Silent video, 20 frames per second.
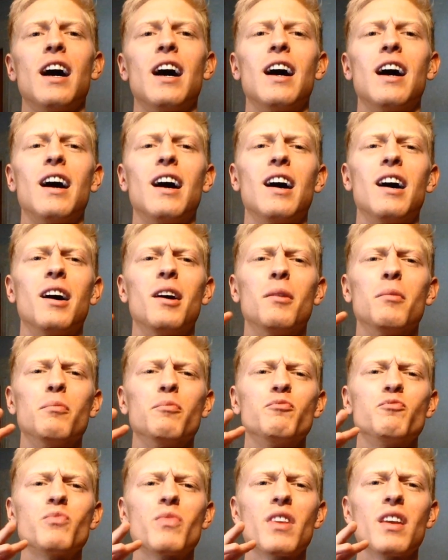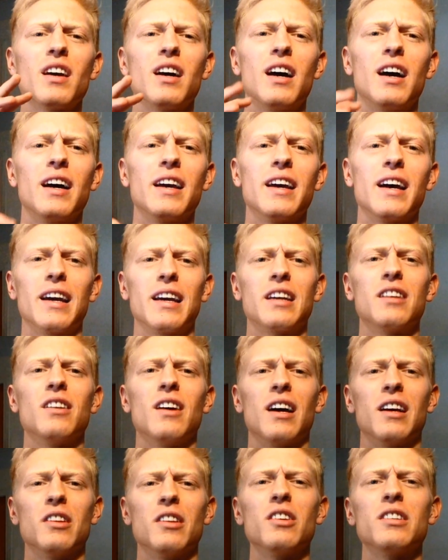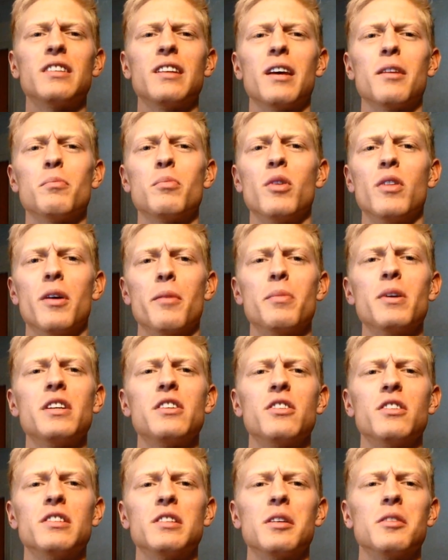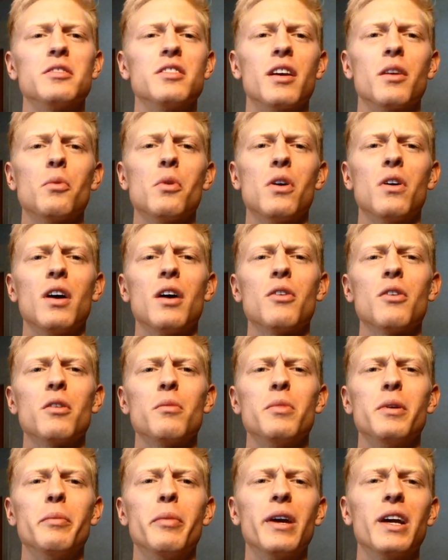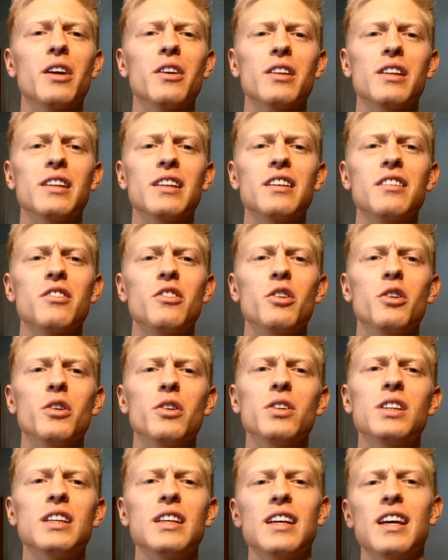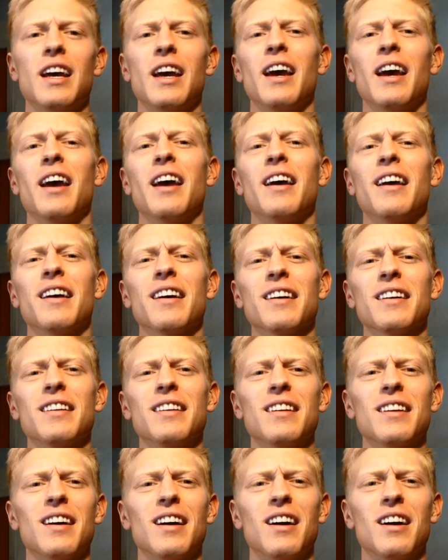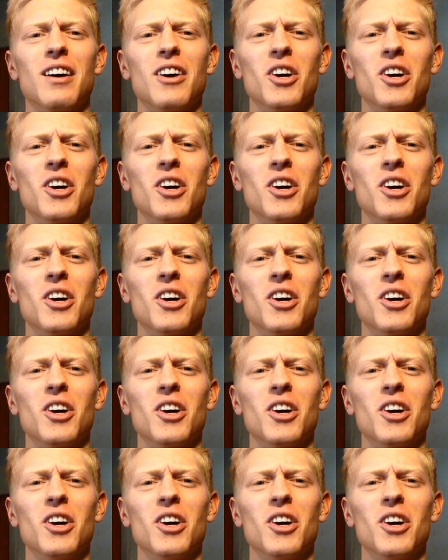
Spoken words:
I looked at the pictures and I was like, well, I want to be bigger than this dude. And when